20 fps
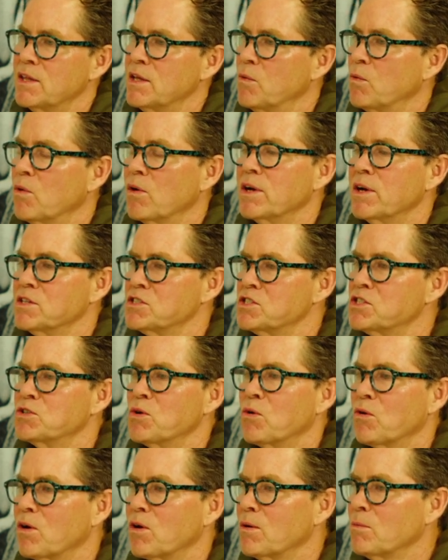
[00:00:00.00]
we're in a
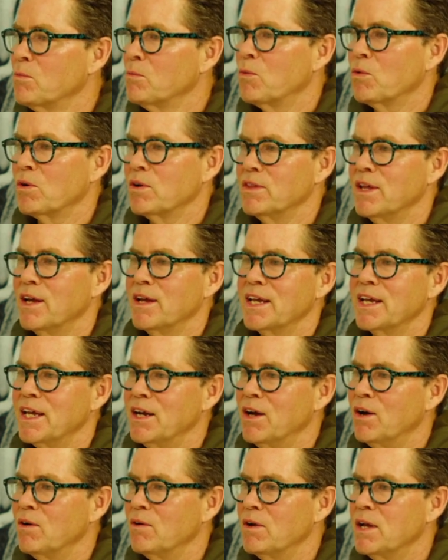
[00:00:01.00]
storm. We're in the, you
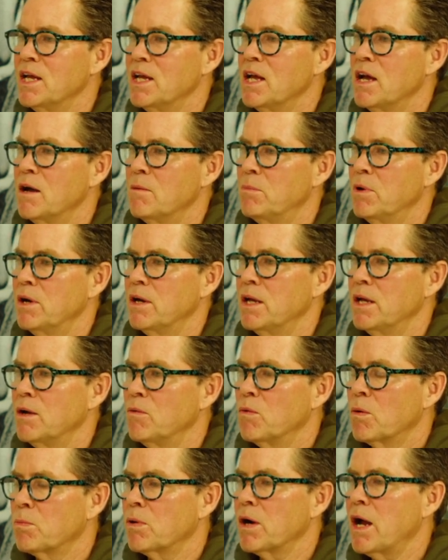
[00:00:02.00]
know, yeah but
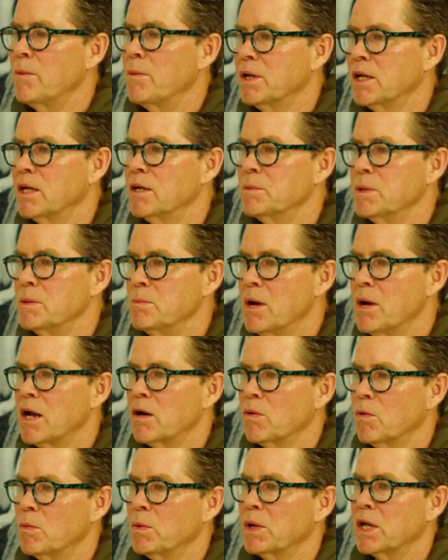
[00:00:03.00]
we're probably going to be
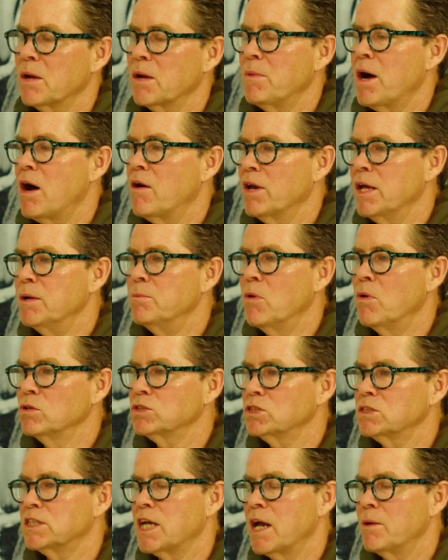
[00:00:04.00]
better when we come out. And
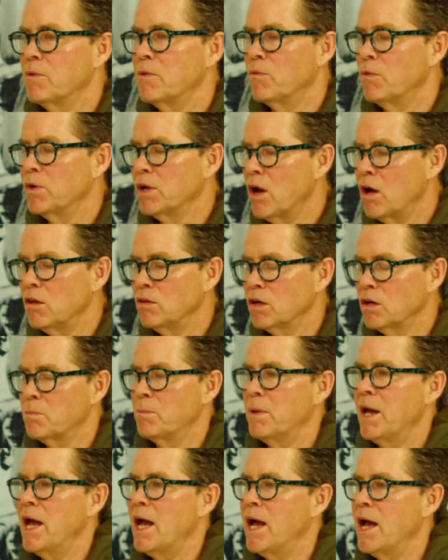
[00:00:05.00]
most of the time, if we all look
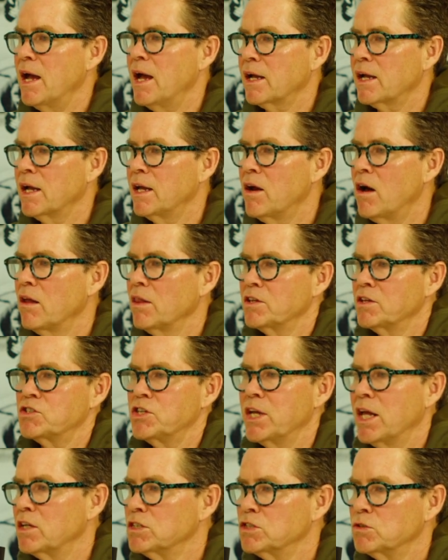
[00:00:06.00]
back and all the
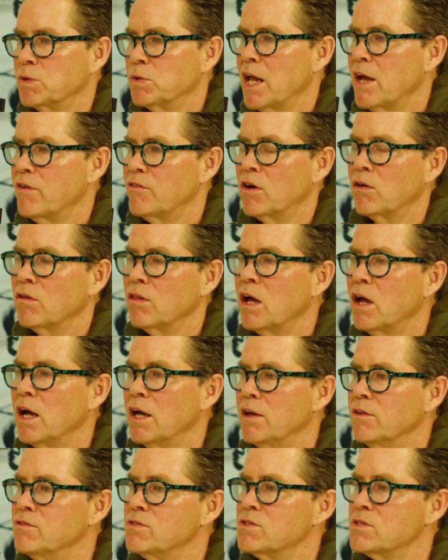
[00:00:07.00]
challenges we have in our
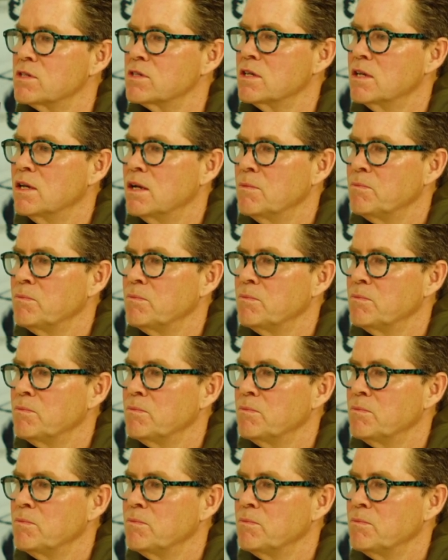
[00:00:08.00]
lives,